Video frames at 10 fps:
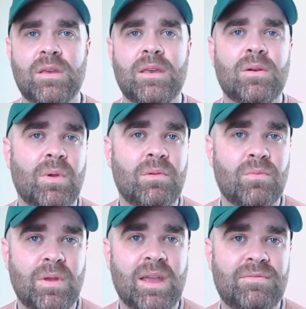
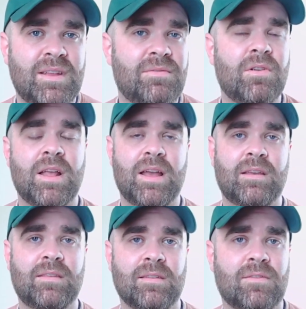we have different
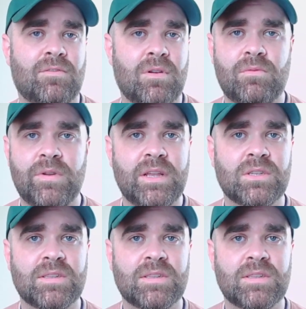accents throughout regions,